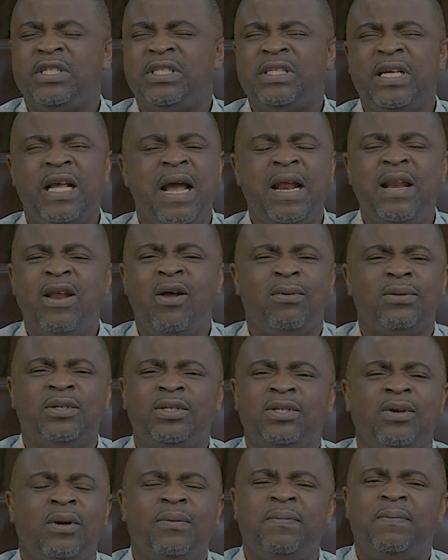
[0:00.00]
see any of
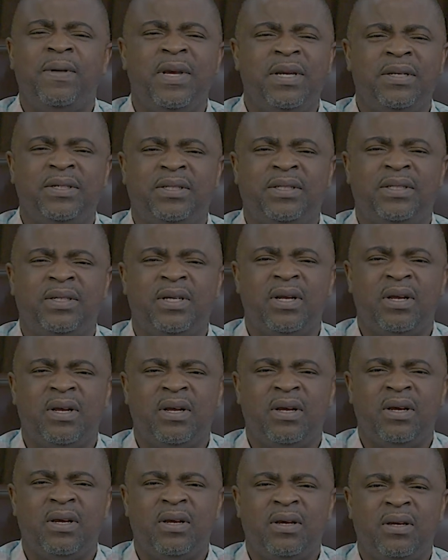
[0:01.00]
such things,
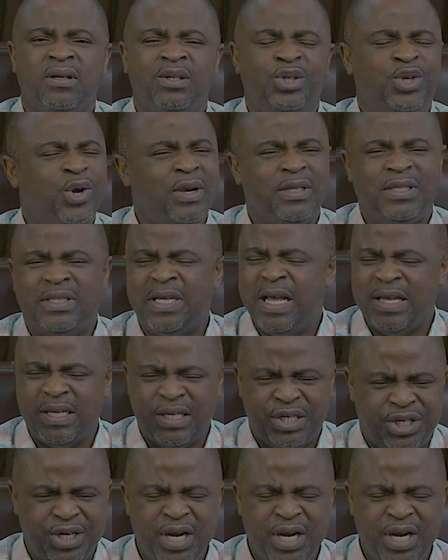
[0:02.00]
just say, in